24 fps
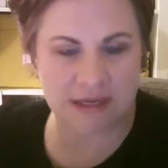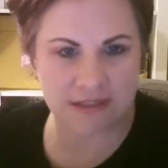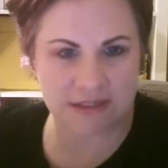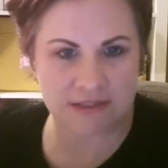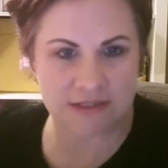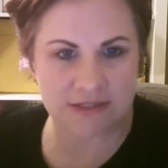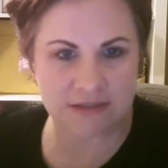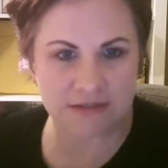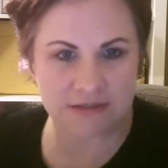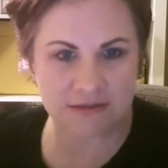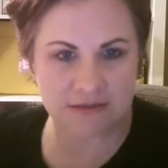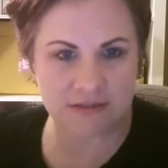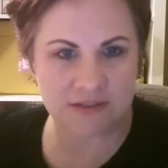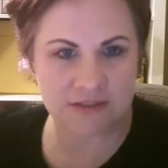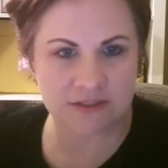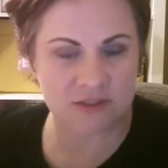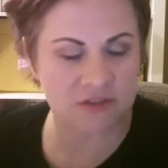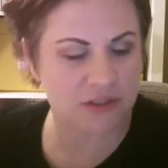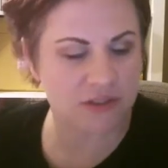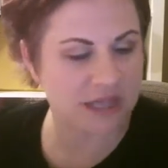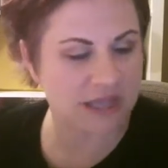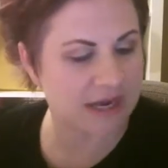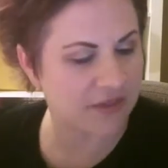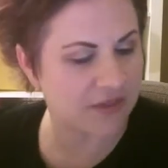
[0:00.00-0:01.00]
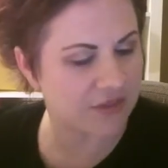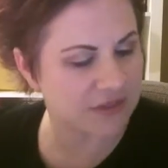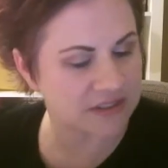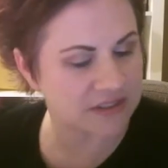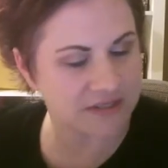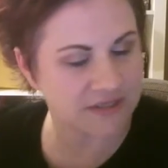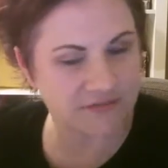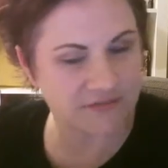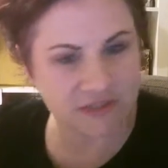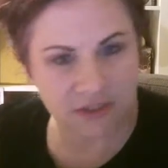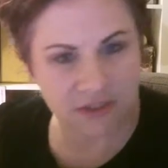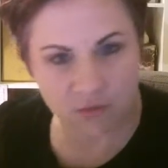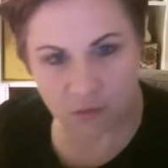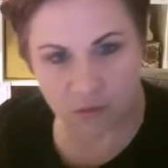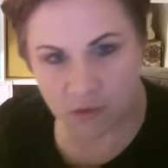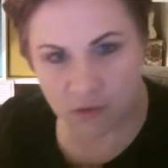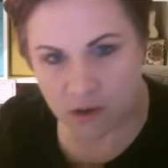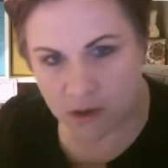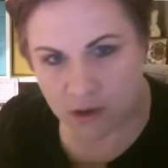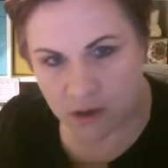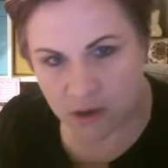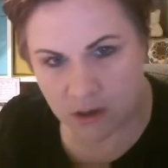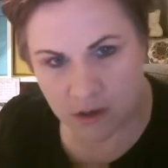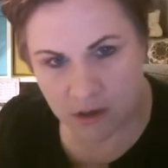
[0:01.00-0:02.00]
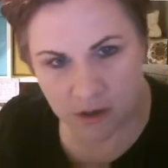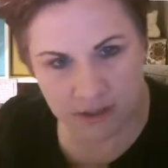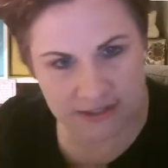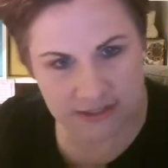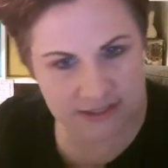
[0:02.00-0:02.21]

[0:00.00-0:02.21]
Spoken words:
because there's a lot of things I've done wrong